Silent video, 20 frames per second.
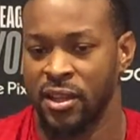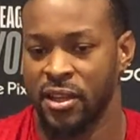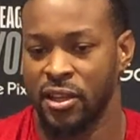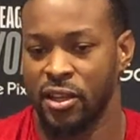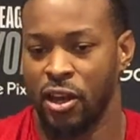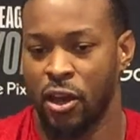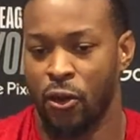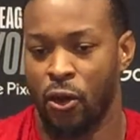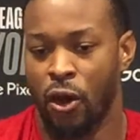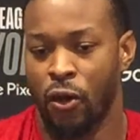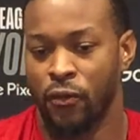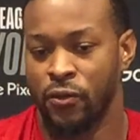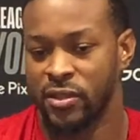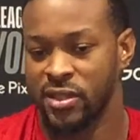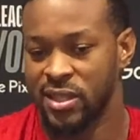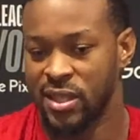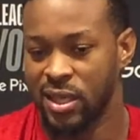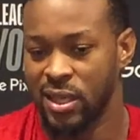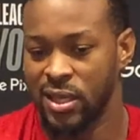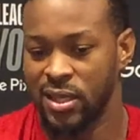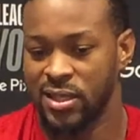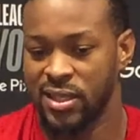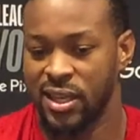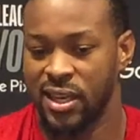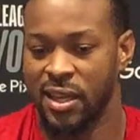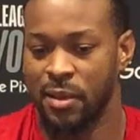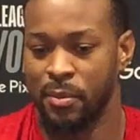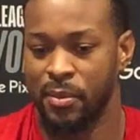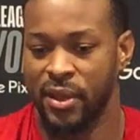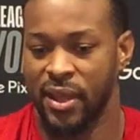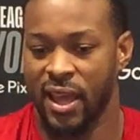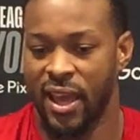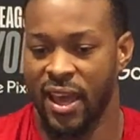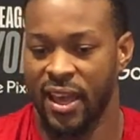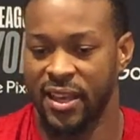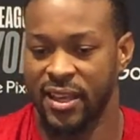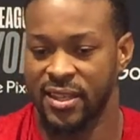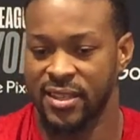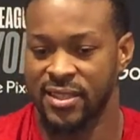you know, overseas and NBA